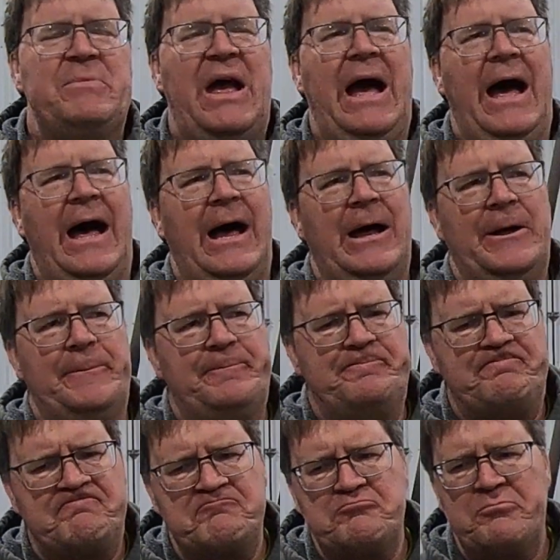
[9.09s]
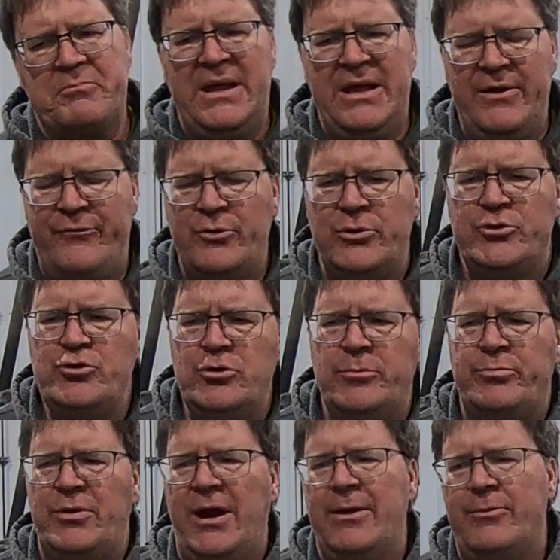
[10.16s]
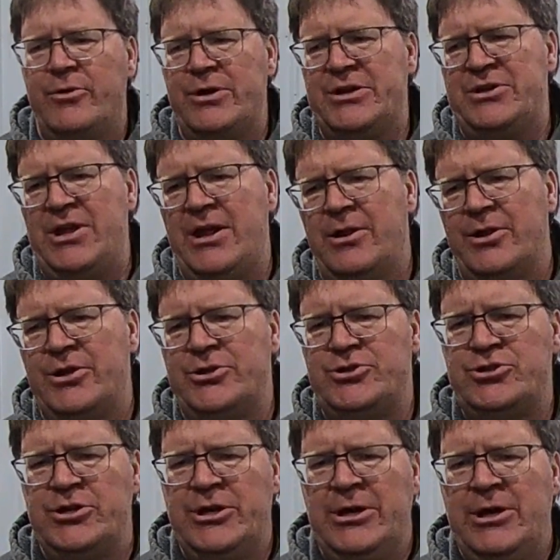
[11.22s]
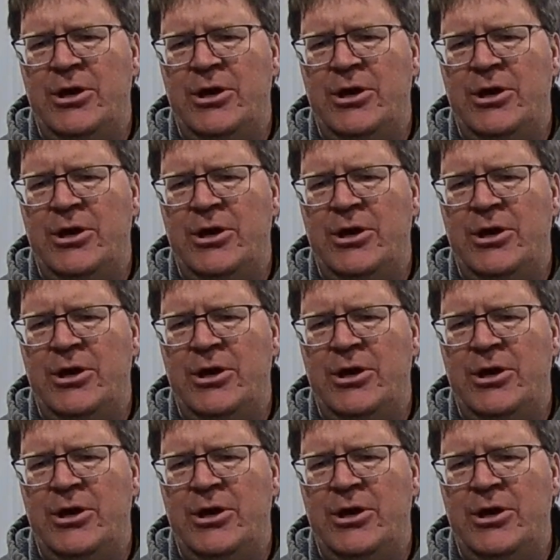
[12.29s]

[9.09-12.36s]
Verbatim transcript: Um, if we were doing primary tillage,